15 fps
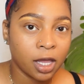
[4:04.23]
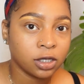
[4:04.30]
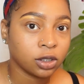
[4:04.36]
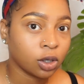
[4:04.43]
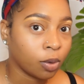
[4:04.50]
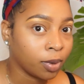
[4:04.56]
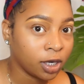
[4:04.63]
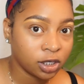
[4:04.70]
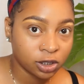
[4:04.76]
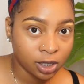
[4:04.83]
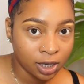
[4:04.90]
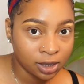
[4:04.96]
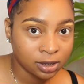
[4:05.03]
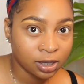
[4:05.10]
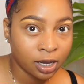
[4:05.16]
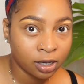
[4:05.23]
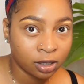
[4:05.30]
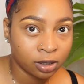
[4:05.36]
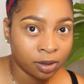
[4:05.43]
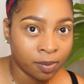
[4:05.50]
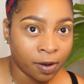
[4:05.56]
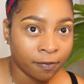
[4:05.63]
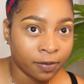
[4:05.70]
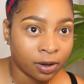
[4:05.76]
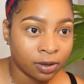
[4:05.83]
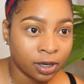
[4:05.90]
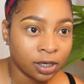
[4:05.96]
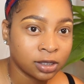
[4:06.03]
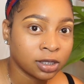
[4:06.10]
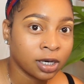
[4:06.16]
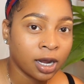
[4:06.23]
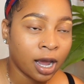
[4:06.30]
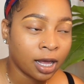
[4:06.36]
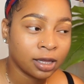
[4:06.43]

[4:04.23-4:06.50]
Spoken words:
so many shades lighter than my foundation.